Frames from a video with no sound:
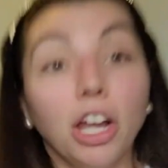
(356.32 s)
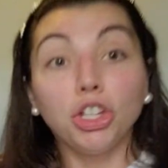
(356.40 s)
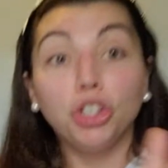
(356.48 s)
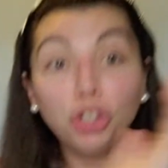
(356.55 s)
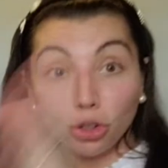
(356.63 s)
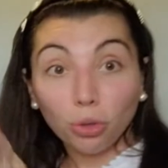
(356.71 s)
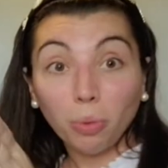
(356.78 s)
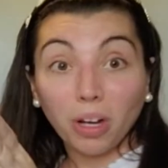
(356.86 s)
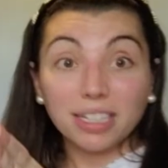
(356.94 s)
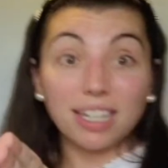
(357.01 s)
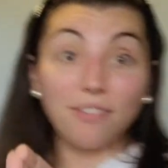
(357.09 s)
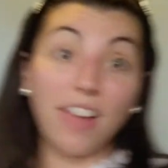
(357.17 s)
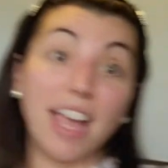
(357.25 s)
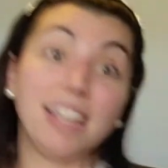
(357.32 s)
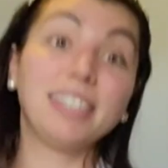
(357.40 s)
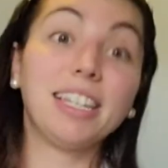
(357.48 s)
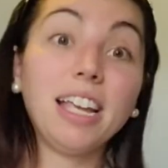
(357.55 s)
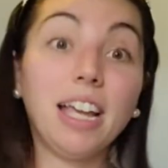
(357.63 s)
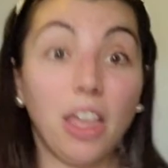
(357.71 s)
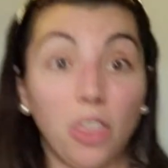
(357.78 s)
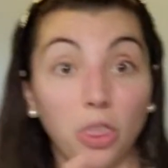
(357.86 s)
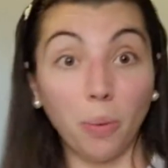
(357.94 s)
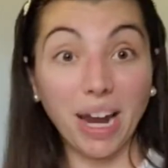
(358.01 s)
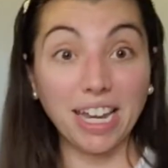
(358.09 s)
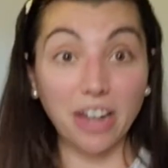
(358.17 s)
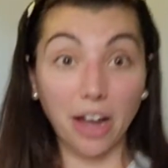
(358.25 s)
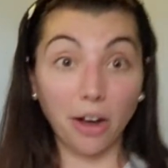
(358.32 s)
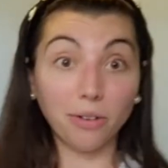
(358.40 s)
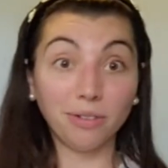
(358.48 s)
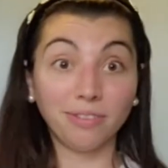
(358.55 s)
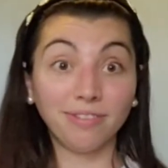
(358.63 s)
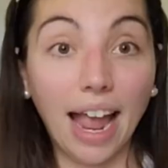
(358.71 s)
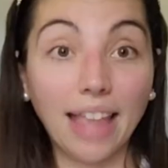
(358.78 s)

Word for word: You want to face the window,